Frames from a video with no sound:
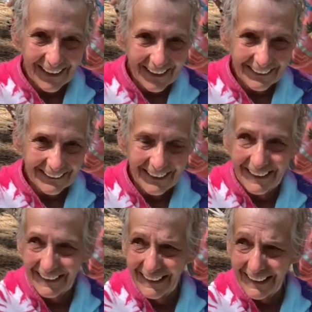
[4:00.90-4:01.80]

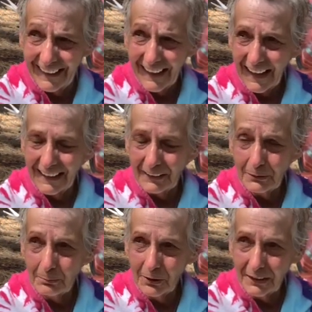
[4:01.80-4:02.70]
I
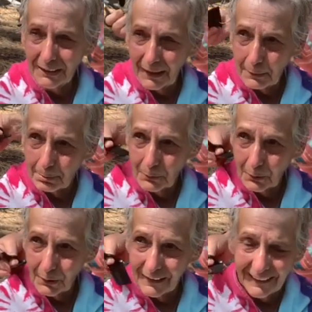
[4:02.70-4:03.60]
left him looking like a
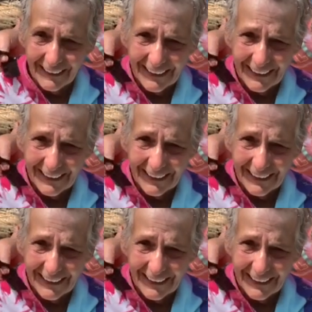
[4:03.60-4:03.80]
poodle.